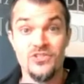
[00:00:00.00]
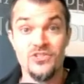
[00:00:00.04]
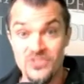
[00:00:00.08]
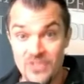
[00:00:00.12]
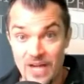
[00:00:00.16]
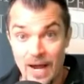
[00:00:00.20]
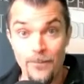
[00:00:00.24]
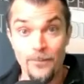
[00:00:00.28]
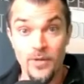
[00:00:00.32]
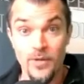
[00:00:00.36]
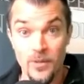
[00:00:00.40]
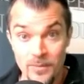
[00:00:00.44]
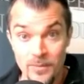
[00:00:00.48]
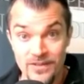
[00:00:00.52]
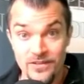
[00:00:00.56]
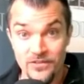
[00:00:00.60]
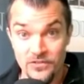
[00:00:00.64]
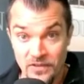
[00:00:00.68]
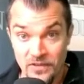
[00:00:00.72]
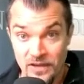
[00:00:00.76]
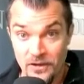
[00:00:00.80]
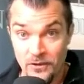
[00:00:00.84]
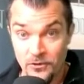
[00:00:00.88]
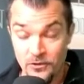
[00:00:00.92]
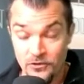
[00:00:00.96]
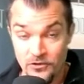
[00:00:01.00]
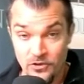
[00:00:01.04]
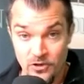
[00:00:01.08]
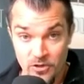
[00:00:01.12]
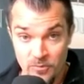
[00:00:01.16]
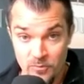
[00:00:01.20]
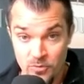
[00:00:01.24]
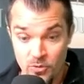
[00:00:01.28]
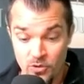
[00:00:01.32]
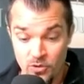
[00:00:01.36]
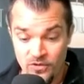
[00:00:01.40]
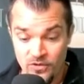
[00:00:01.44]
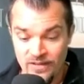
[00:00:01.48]
supplement sales are
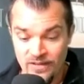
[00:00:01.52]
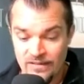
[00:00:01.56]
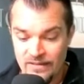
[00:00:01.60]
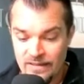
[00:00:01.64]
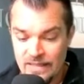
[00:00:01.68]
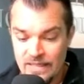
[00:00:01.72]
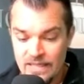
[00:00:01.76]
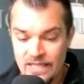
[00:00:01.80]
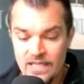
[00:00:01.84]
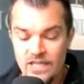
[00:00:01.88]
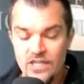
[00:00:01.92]
important.